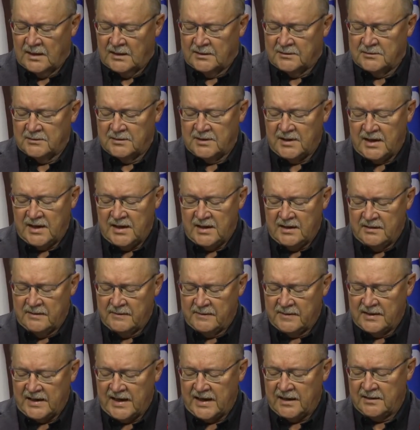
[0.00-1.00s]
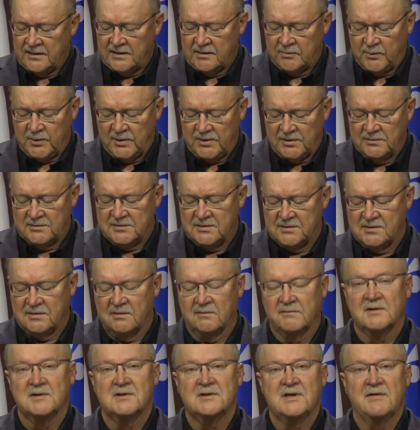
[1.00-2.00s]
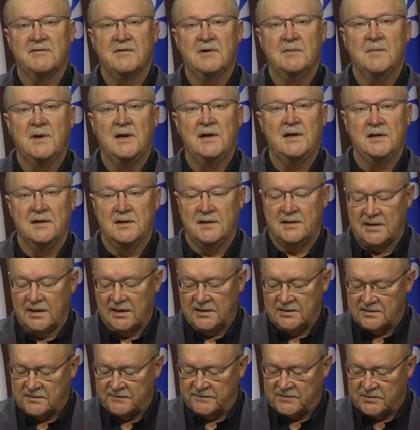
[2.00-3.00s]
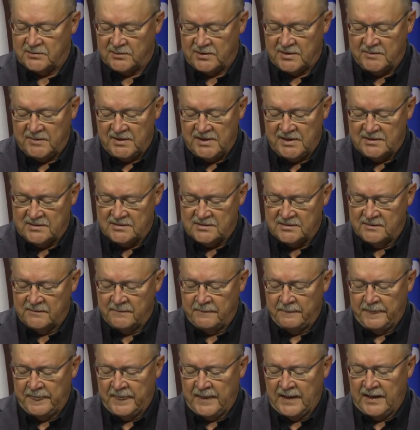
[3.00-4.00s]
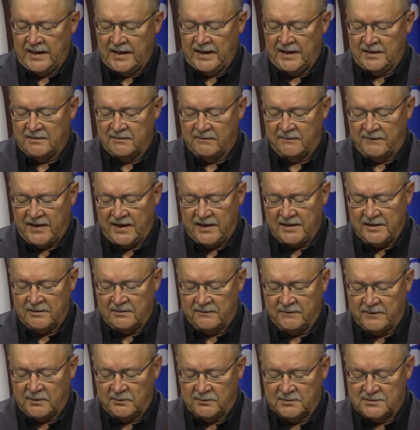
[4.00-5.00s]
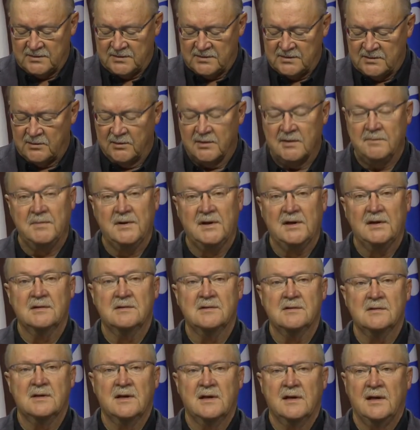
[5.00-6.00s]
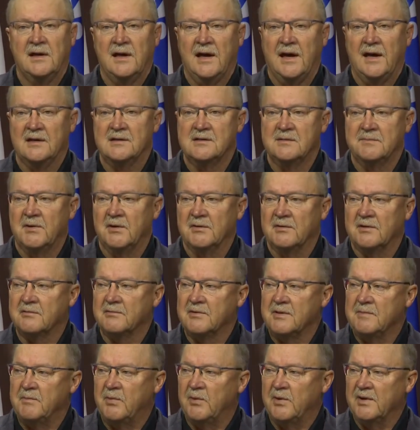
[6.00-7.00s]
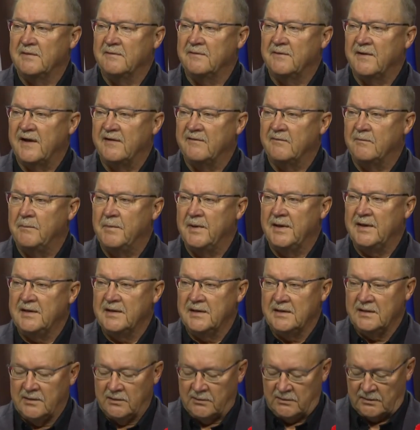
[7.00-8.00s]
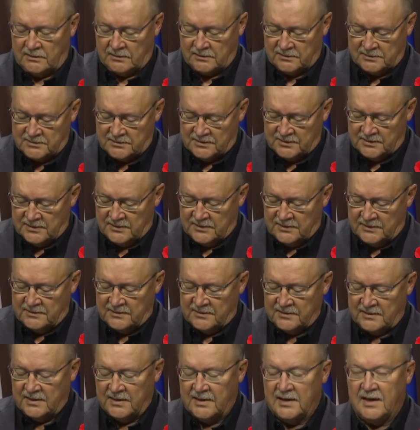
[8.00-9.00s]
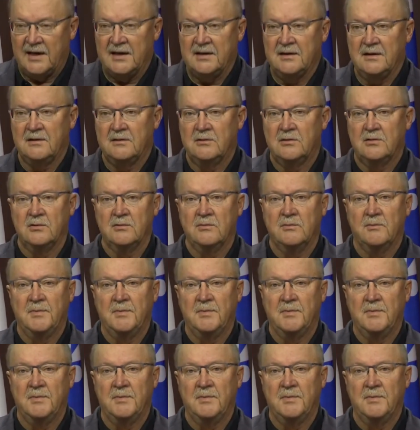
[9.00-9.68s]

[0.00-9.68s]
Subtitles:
Today, Canada produces over 7 million tons of soybeans, and the value of those soybeans adds about $3.5 billion to the $92